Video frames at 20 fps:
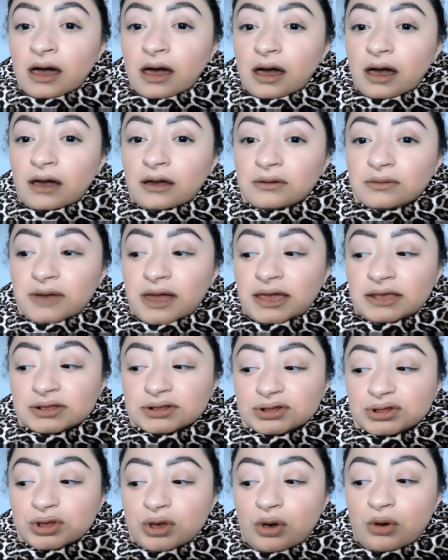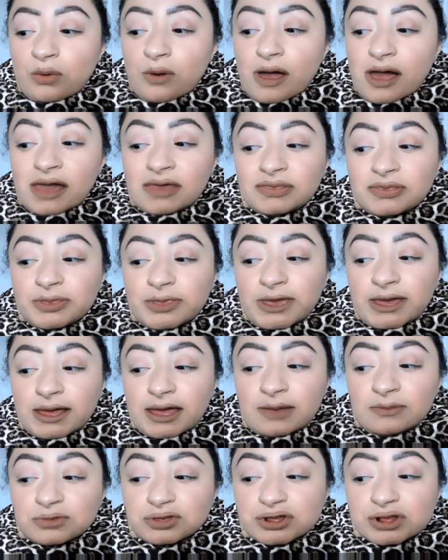Alright, so I think
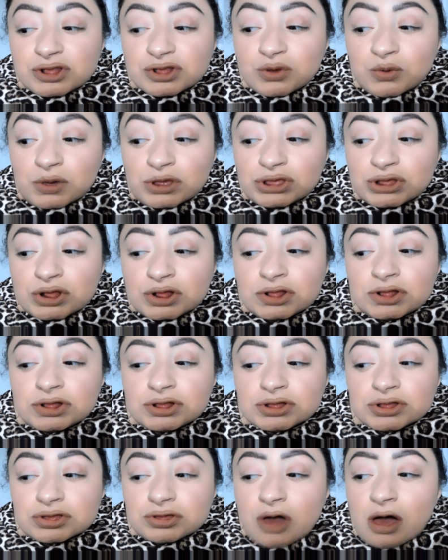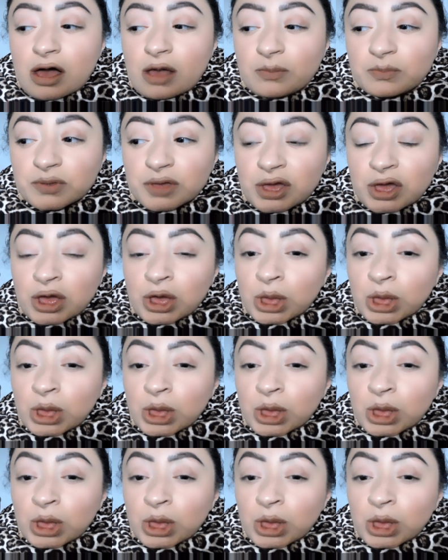I'm just going to stop